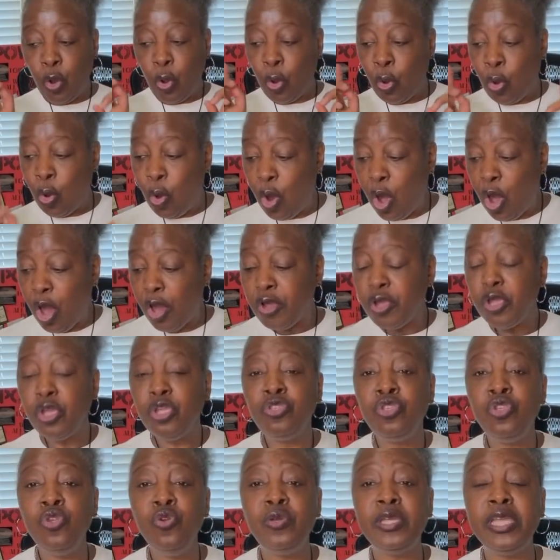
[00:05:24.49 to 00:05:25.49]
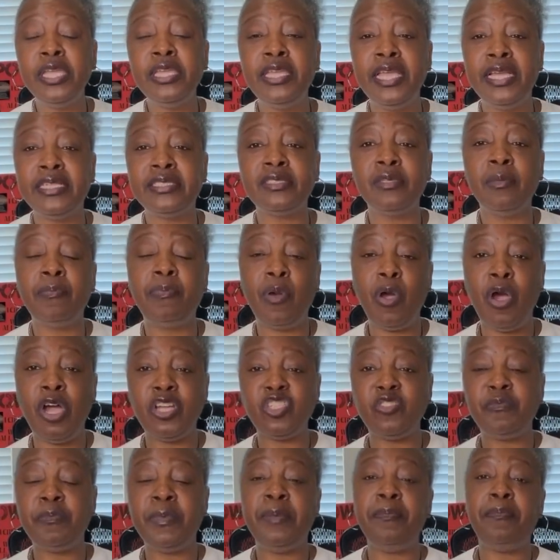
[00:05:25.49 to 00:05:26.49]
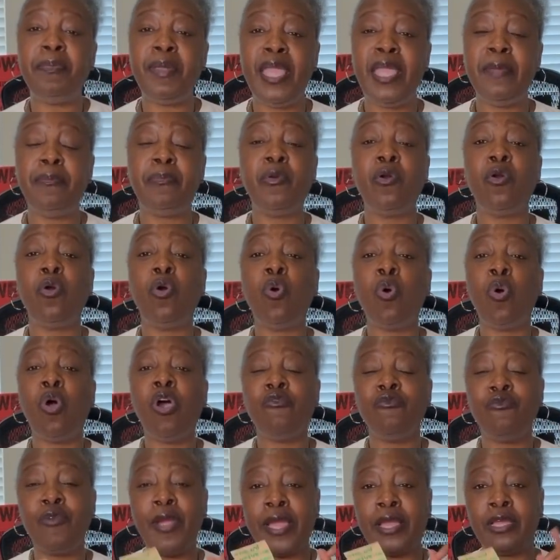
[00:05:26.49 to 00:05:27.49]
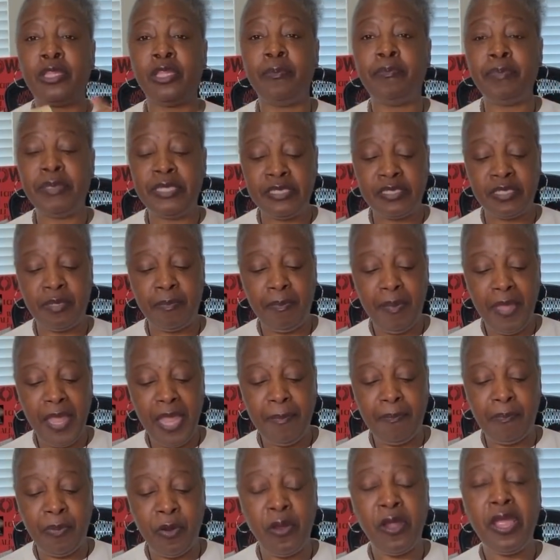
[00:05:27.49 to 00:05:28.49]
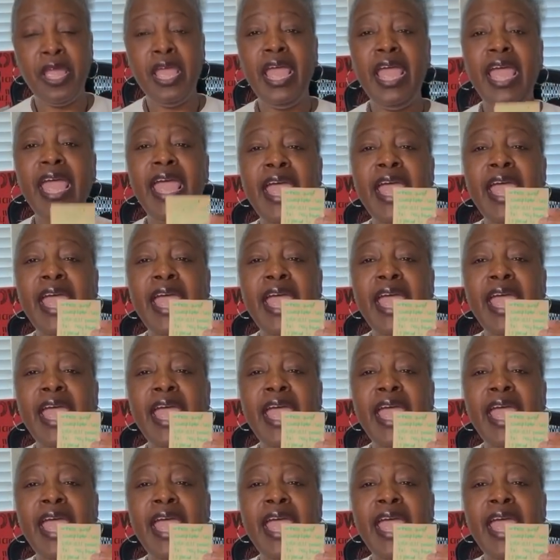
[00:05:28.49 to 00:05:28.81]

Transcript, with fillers: Or you can get some parchment paper or a regular piece of paper